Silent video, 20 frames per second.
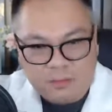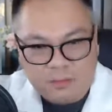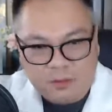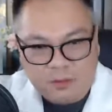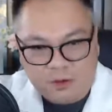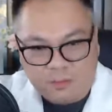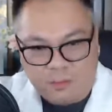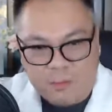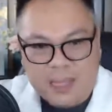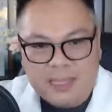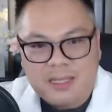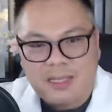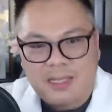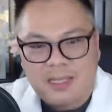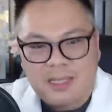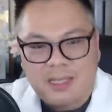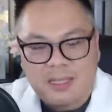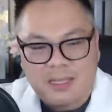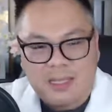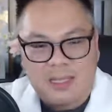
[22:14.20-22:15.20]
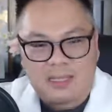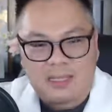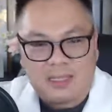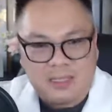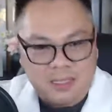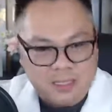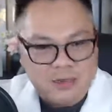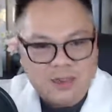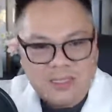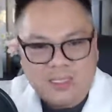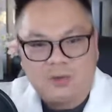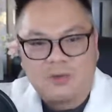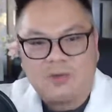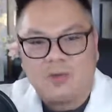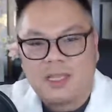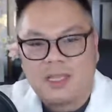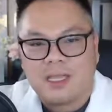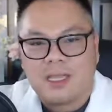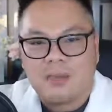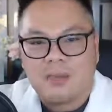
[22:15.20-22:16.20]
you're mending it, yes, and then you still
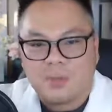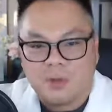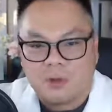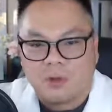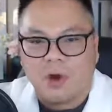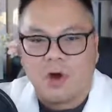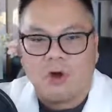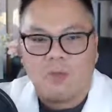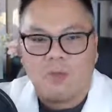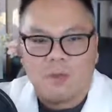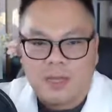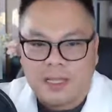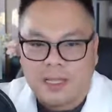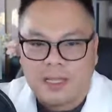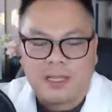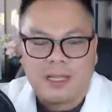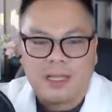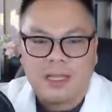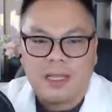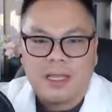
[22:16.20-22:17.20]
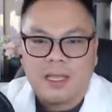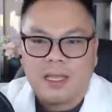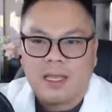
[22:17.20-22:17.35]
want to keep on opening it.